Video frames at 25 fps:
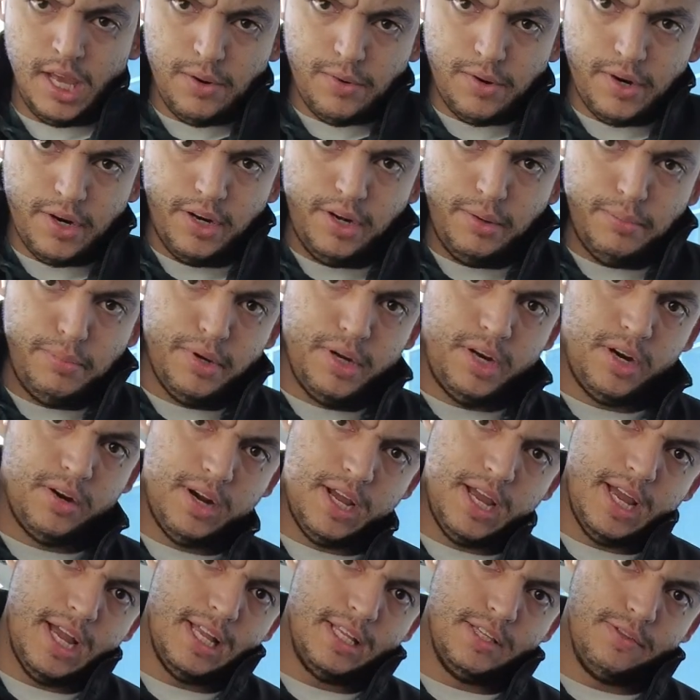where you put your
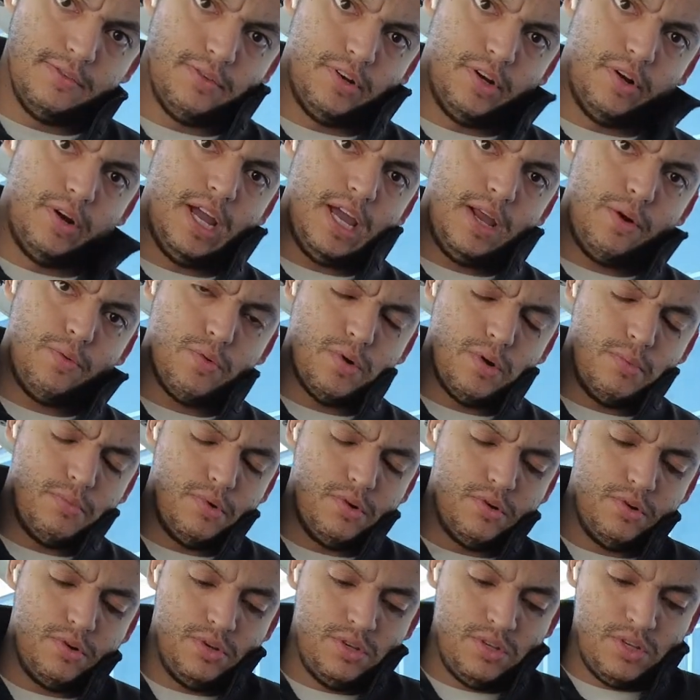hands for your hand
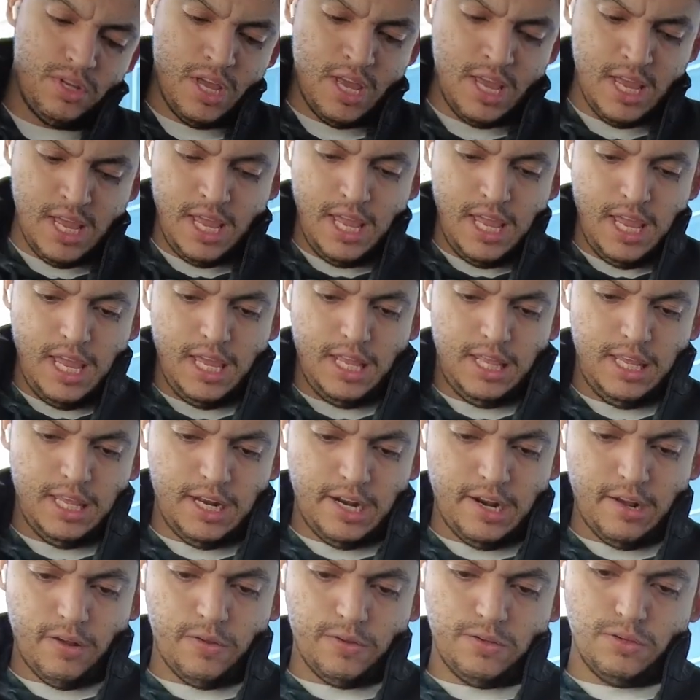warmers, and
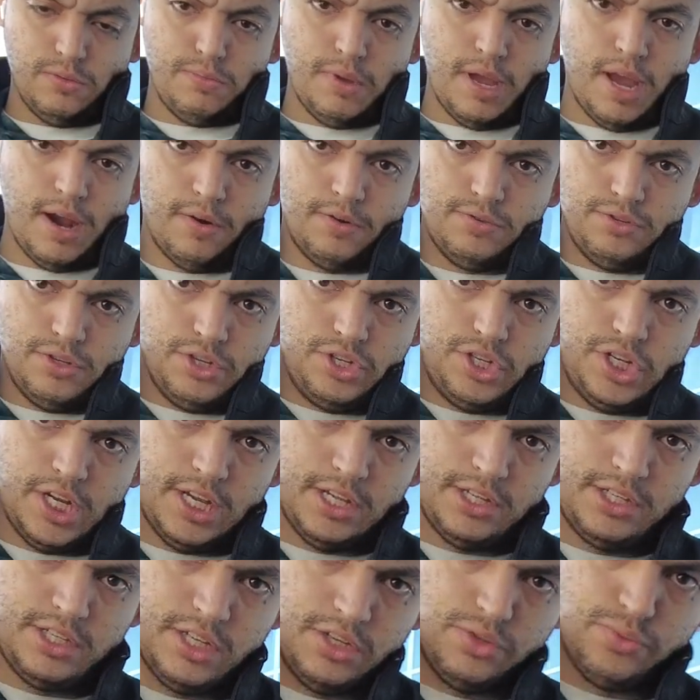then it also powers the
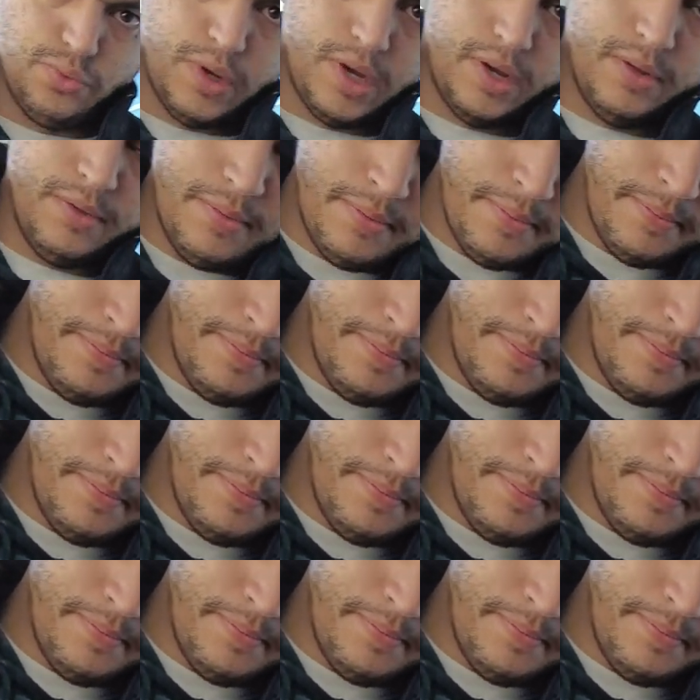chest as well.